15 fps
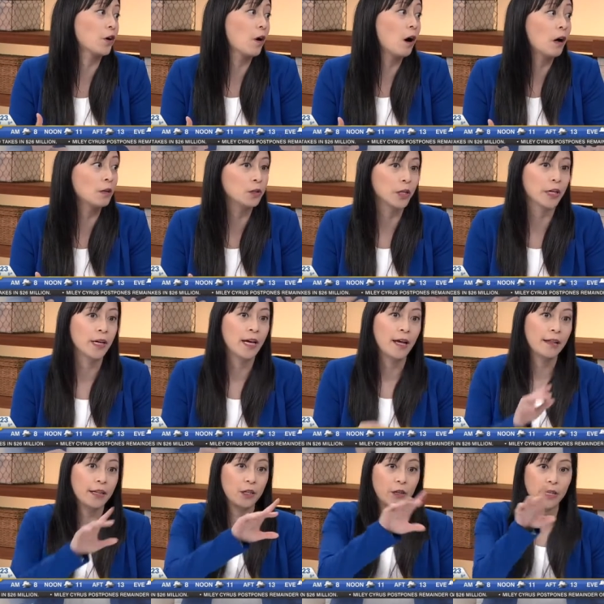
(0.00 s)
or alder,
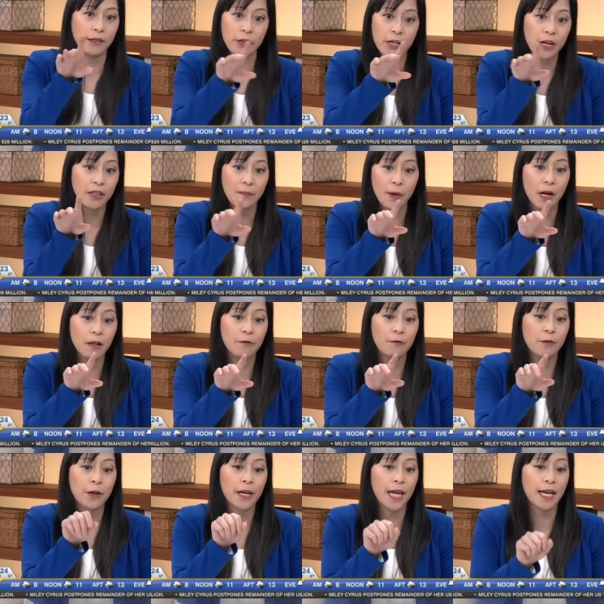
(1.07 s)
then you can look on the pollen
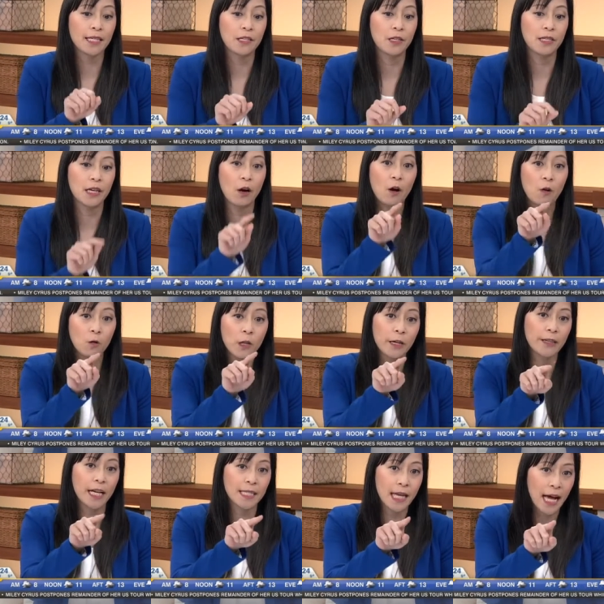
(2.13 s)
forecast and you say, oh, look,
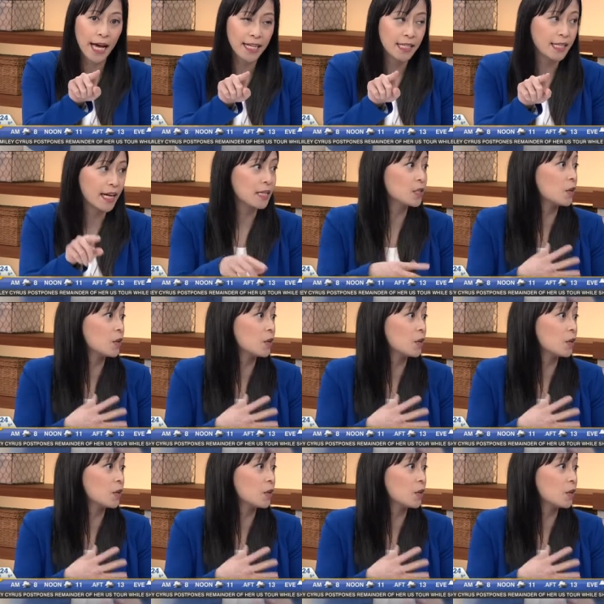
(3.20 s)
that's high today.